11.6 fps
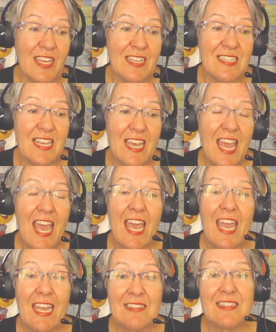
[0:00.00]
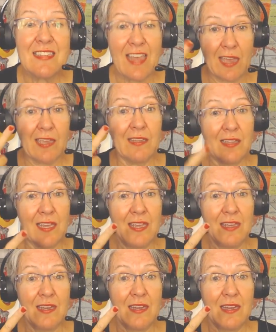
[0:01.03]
these. And secondly,